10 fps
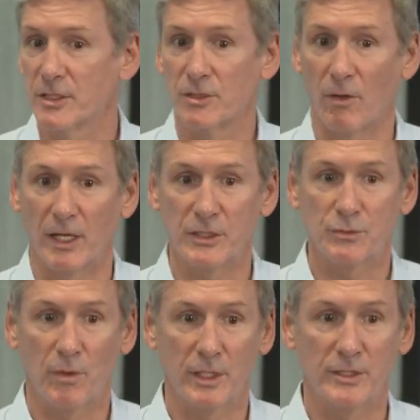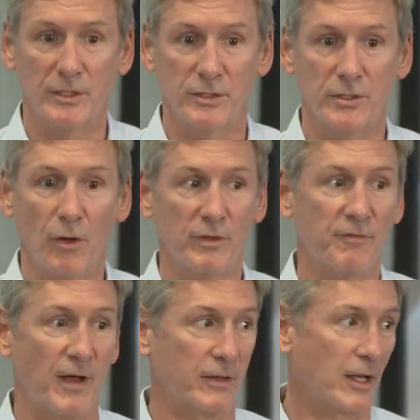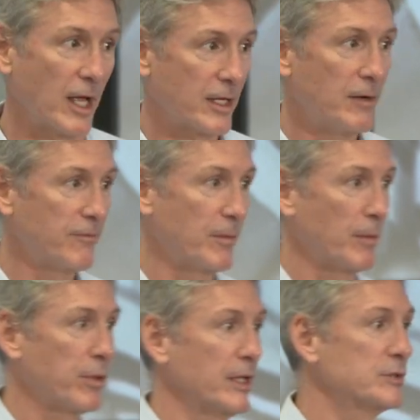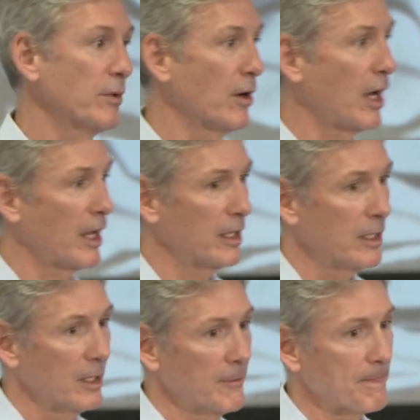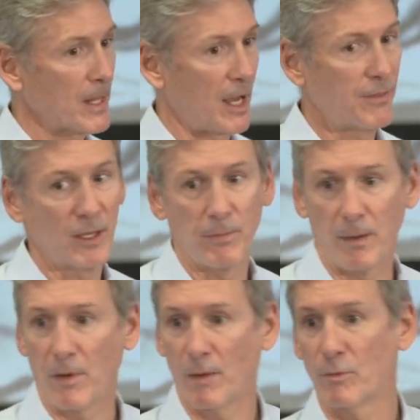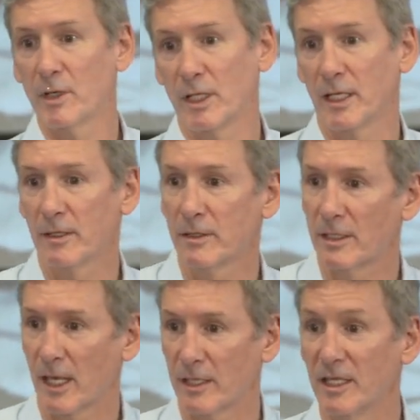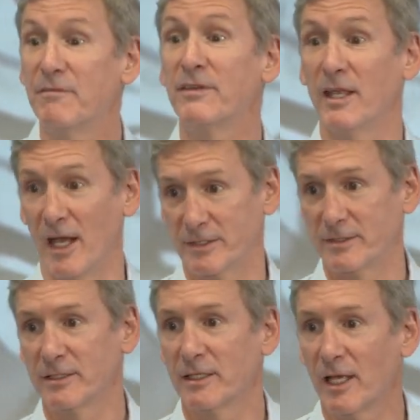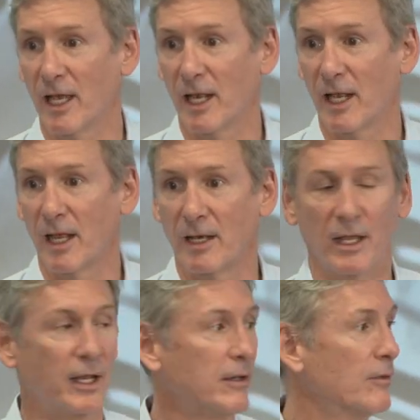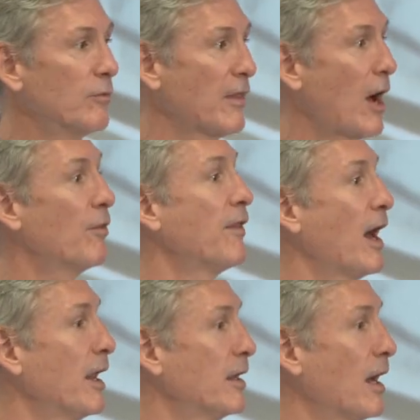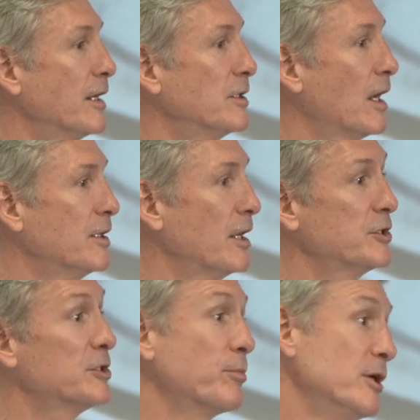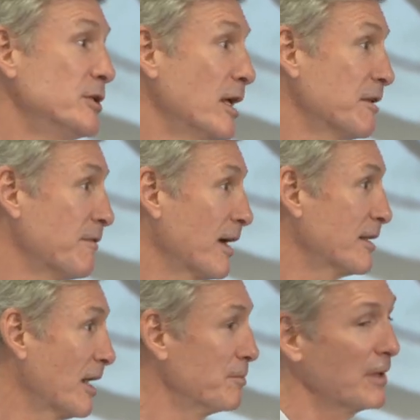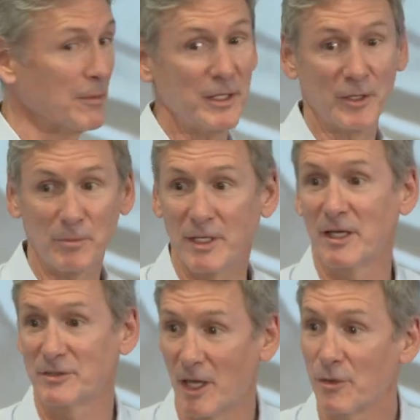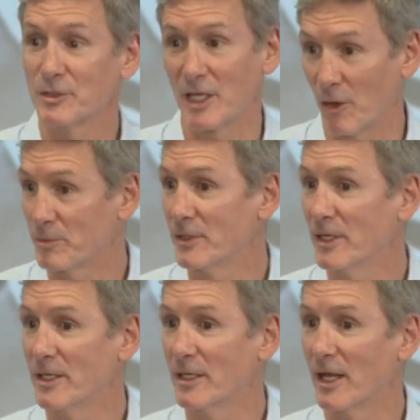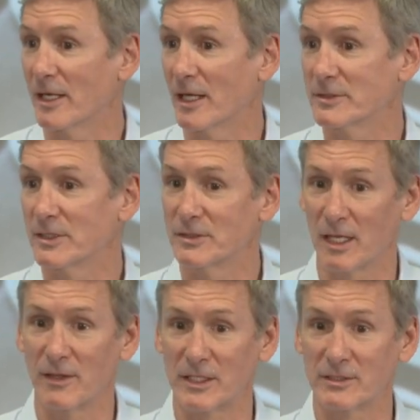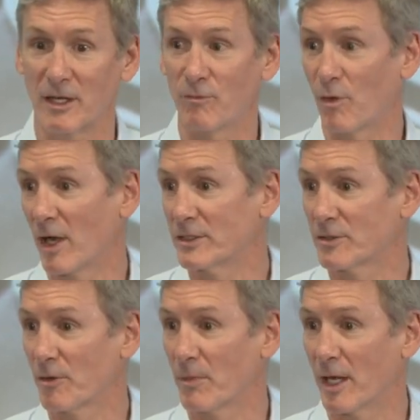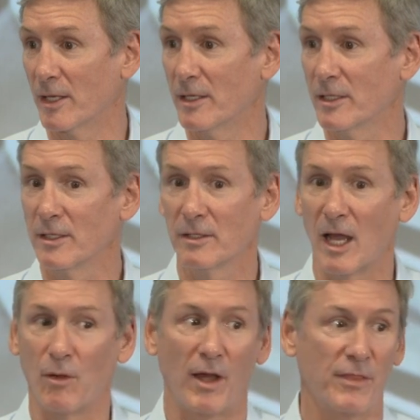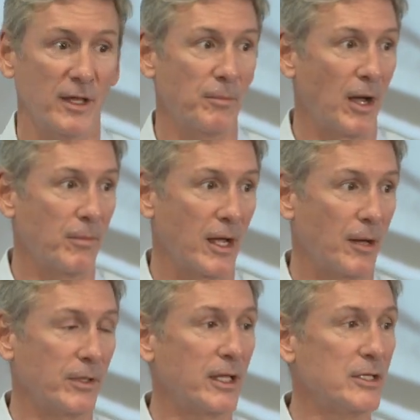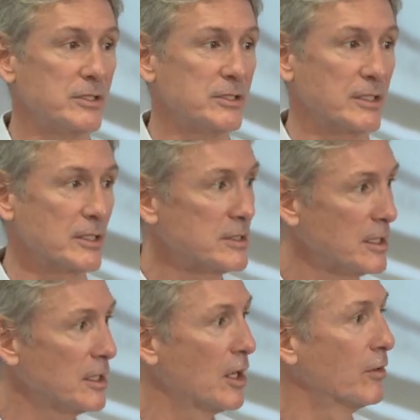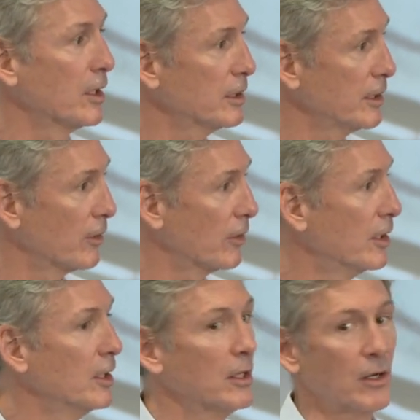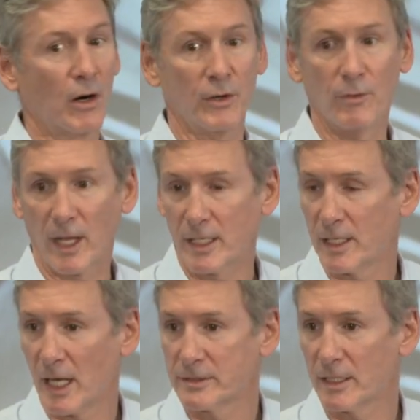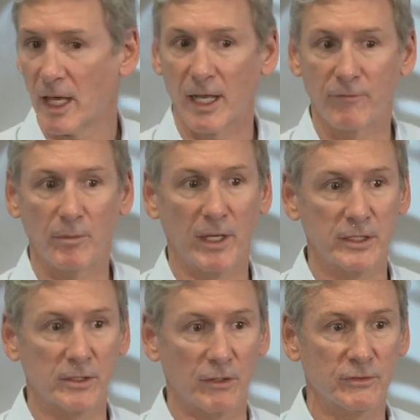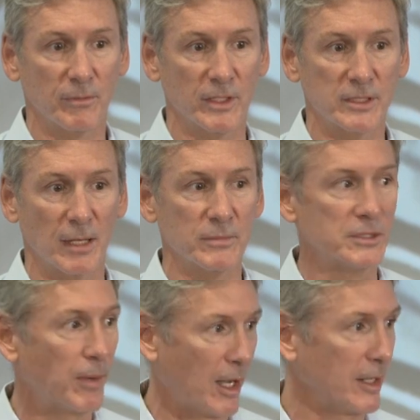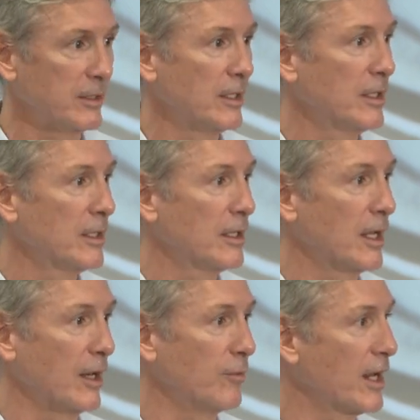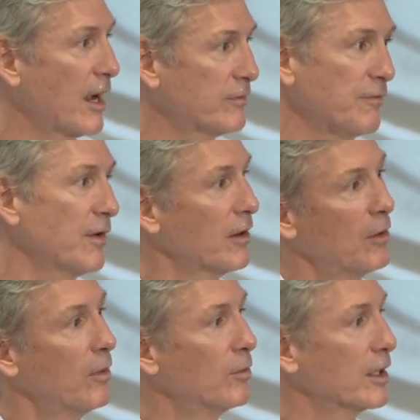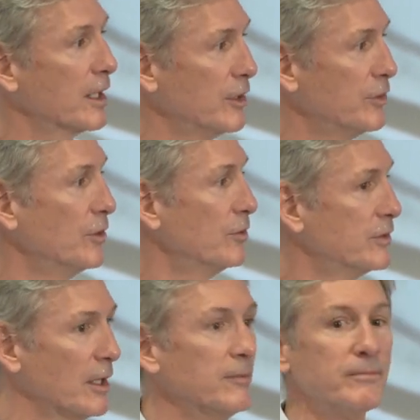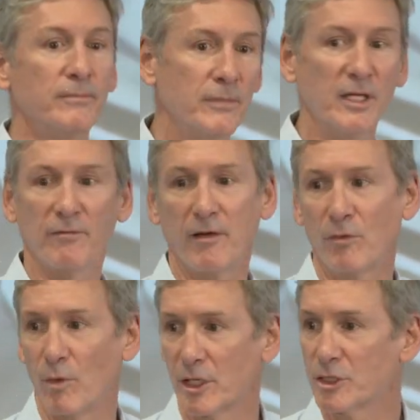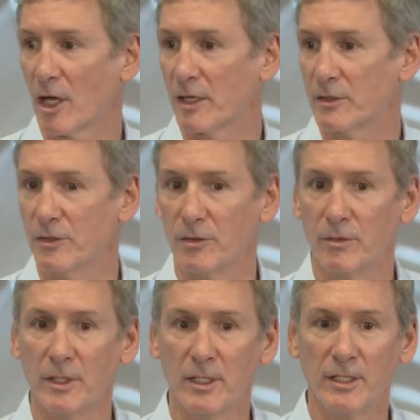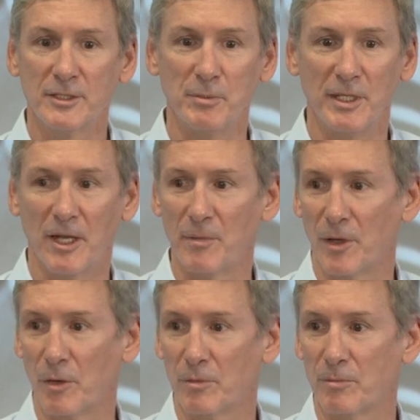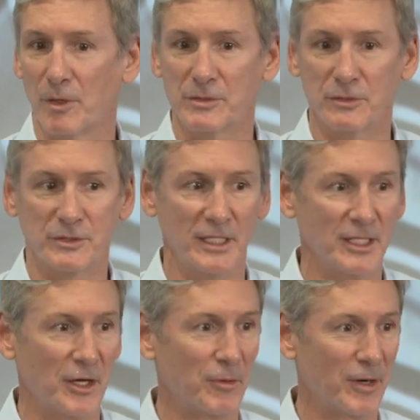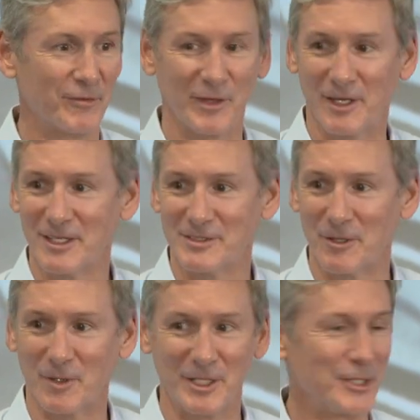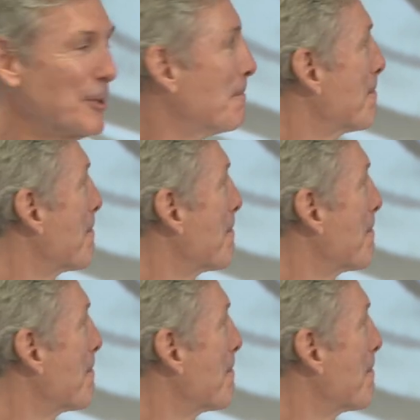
So I just wanted to just note the fact that I come from a place where I, I think my mom really kind of lifted us. And, and, and without that, I, I, did, I just appreciate the fact that I'm, I'm here because others helped. I guess. That, and that's kind of where I start my, how I think about my obligations as a CEO and a leader are to recognize that not everybody starts from the same spot and we have to figure out what we're going to do to give everyone a shot to do to become their own personal CEO or whatever it is they want to do.